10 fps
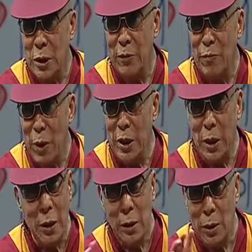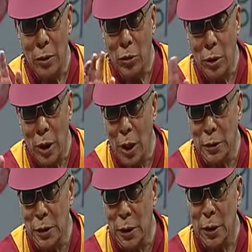give money, not the
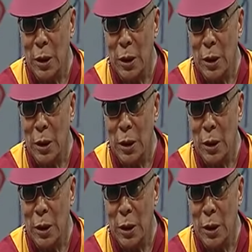answer.